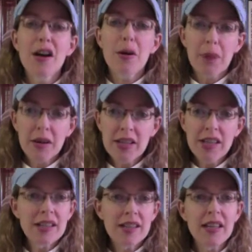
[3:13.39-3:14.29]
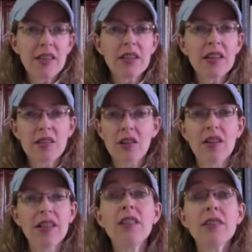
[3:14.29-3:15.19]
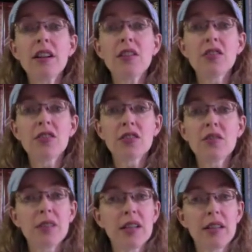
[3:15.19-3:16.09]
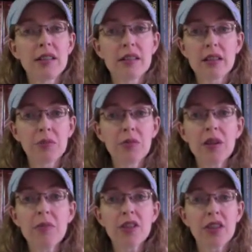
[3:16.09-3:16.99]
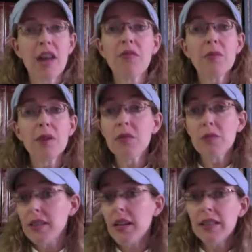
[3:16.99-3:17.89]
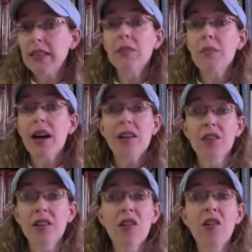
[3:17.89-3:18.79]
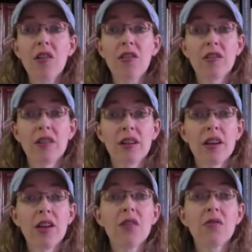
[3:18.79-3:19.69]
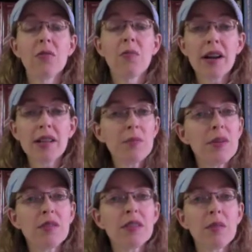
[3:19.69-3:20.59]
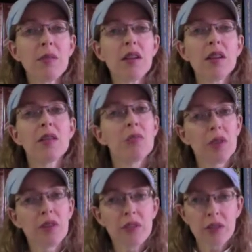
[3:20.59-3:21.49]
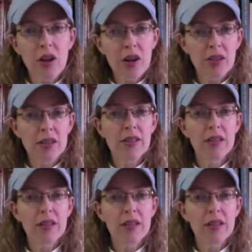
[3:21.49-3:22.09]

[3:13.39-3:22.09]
Bautista's giving his all, even under circumstances that pretty much everybody would say didn't matter at all, reminds me of something in the book of Colossians in the